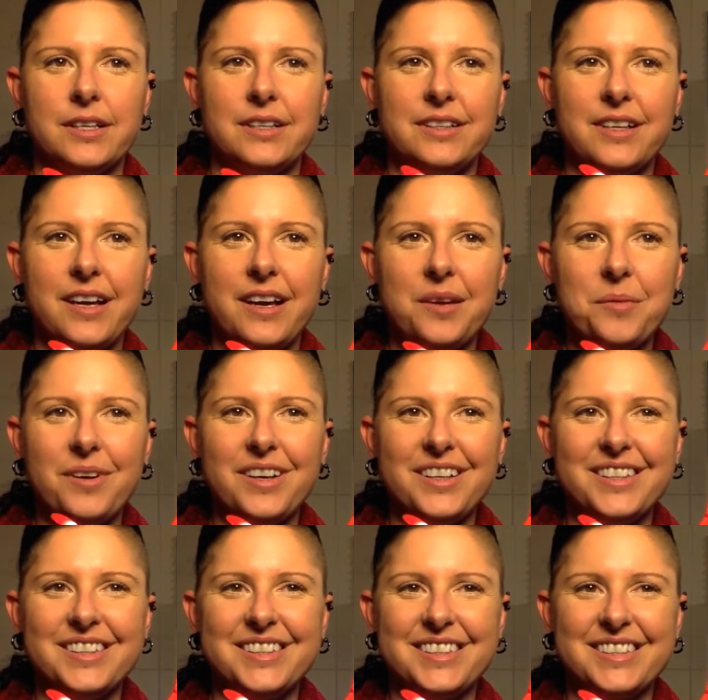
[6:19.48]
little
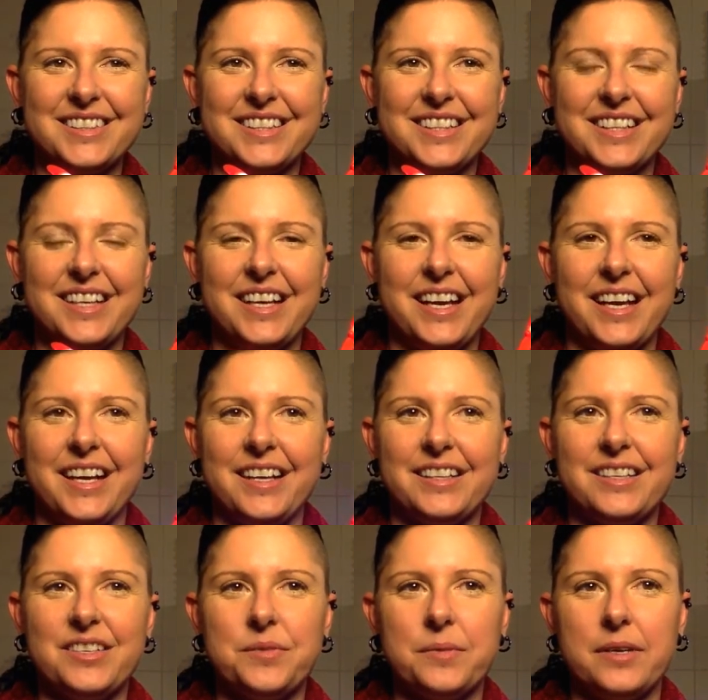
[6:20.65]
eyeballs. And
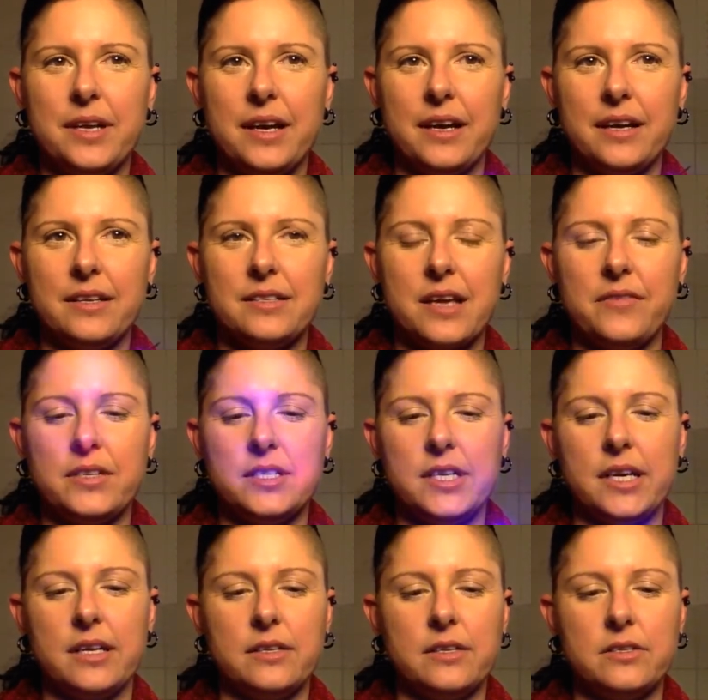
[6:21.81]
this one has, I haven't
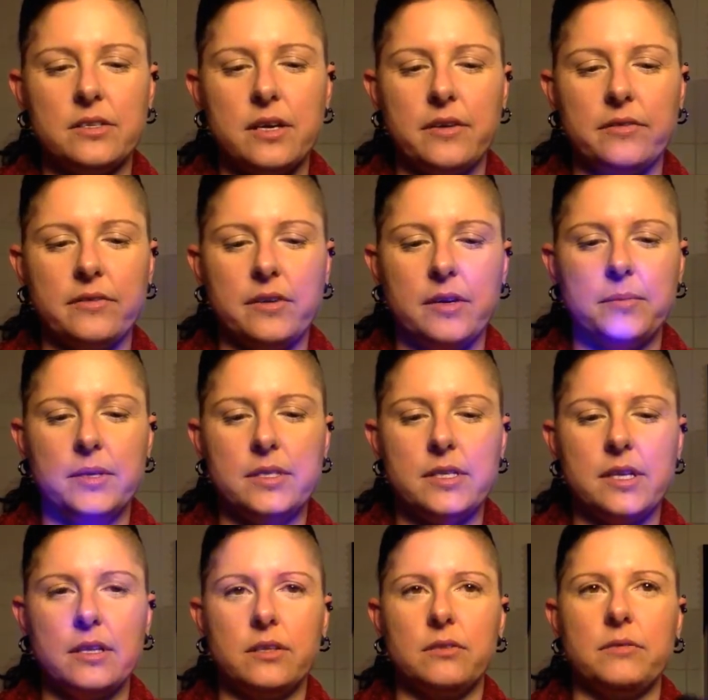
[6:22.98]
taken this off yet, We
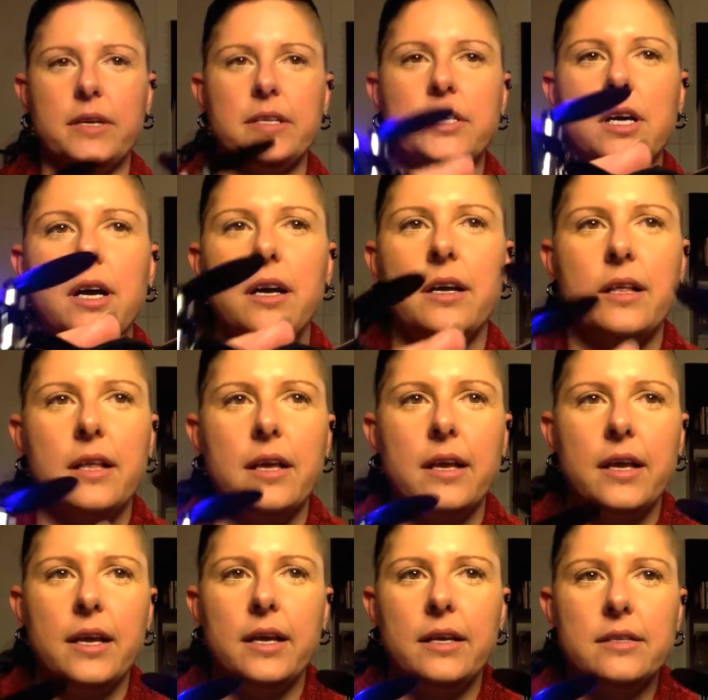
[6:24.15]
set little red dot?
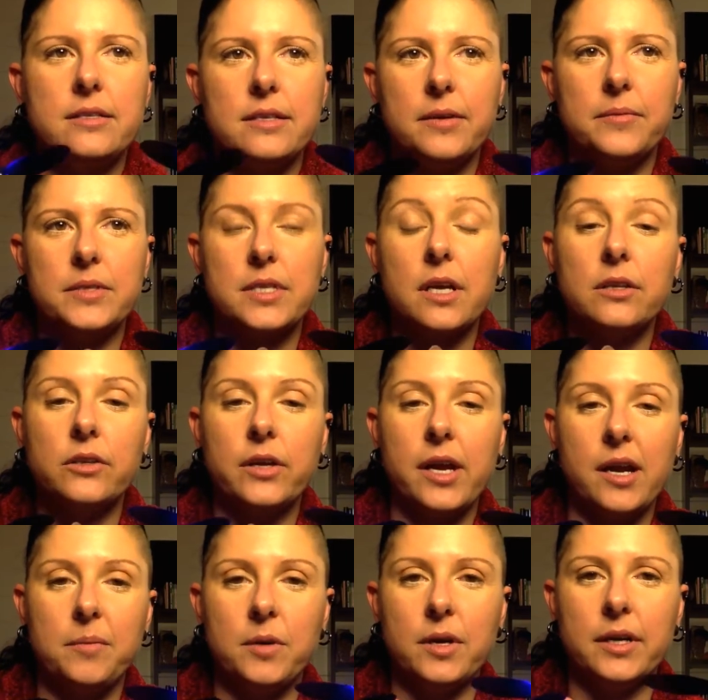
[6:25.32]
It's um, It's got a little
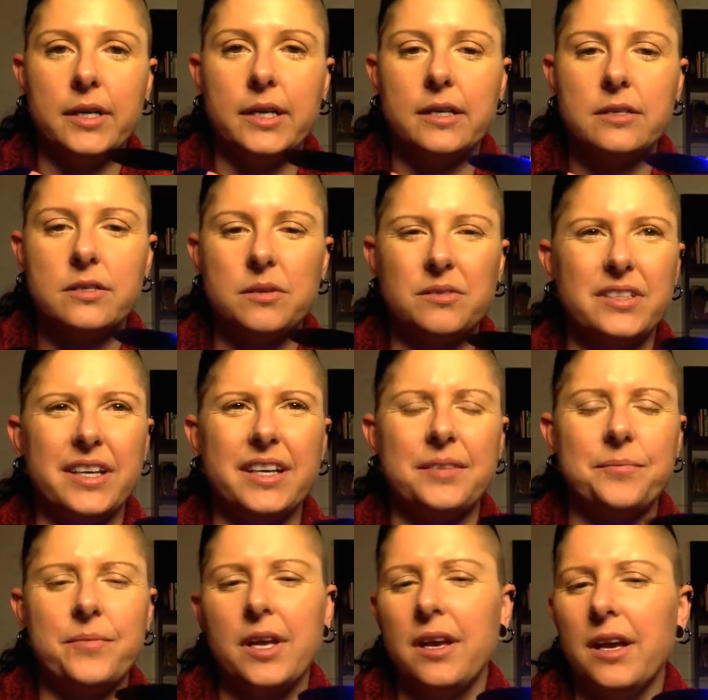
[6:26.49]
camera on it. So it's like,
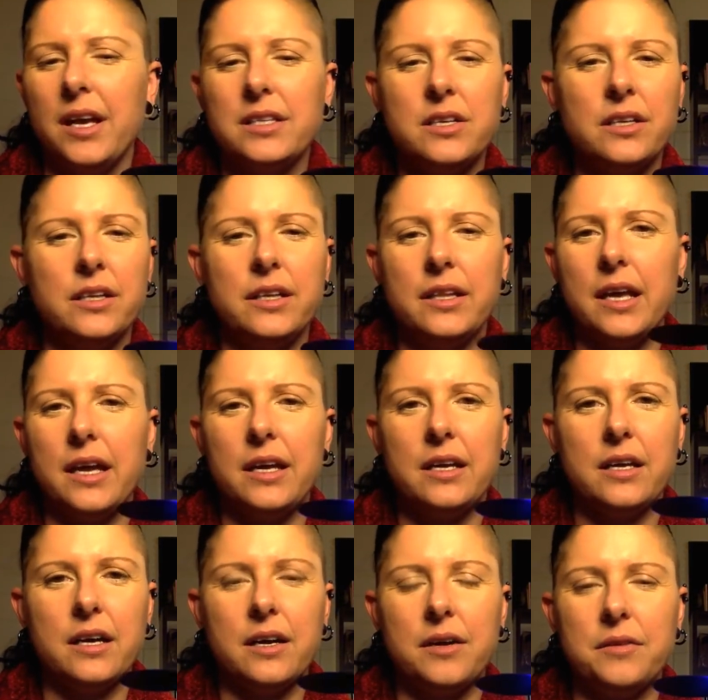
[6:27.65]
it's only
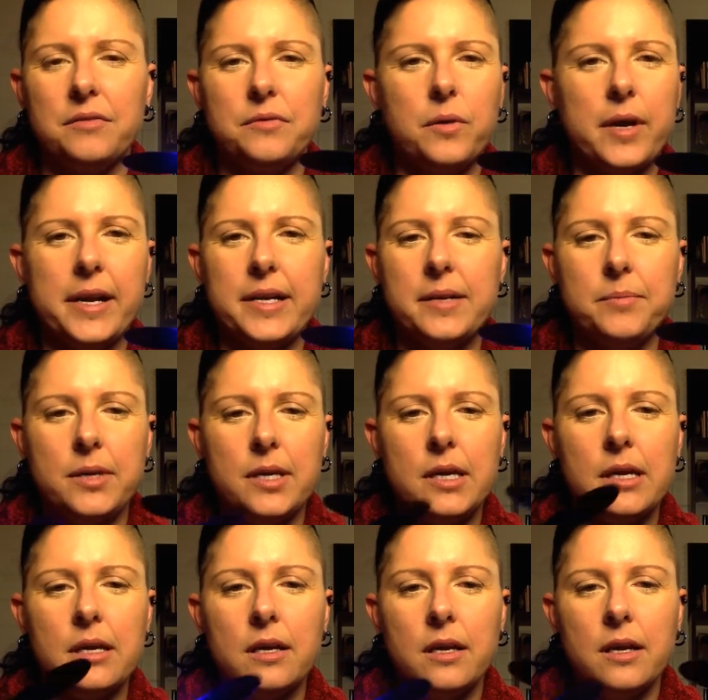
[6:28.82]
like uh,
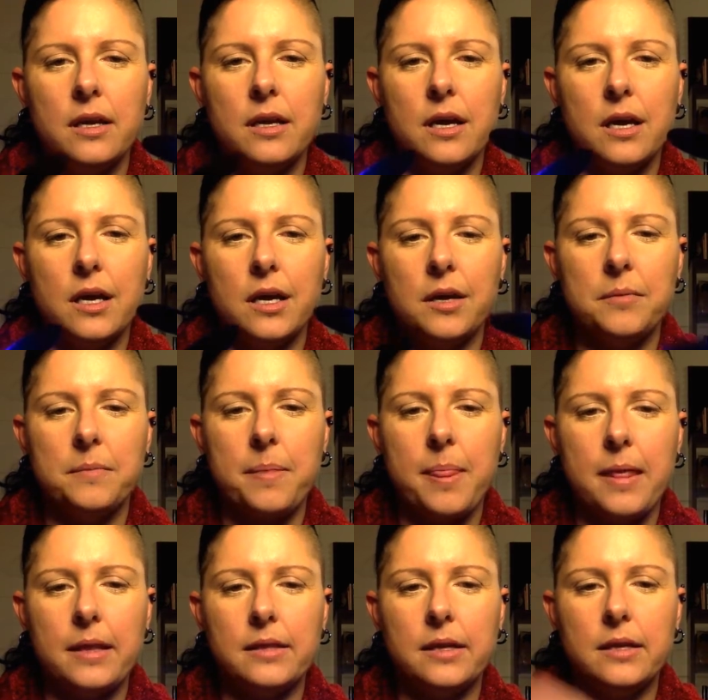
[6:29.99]
480p. Um,
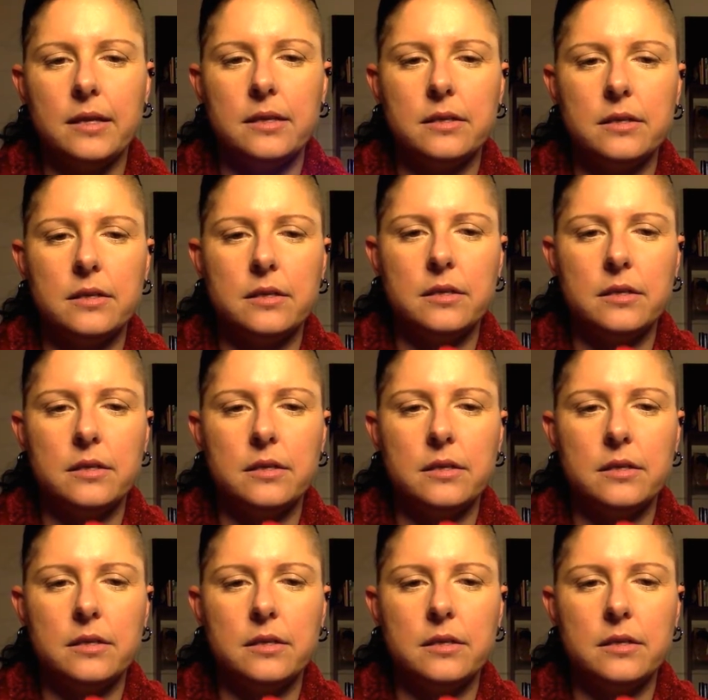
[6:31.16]
and then it,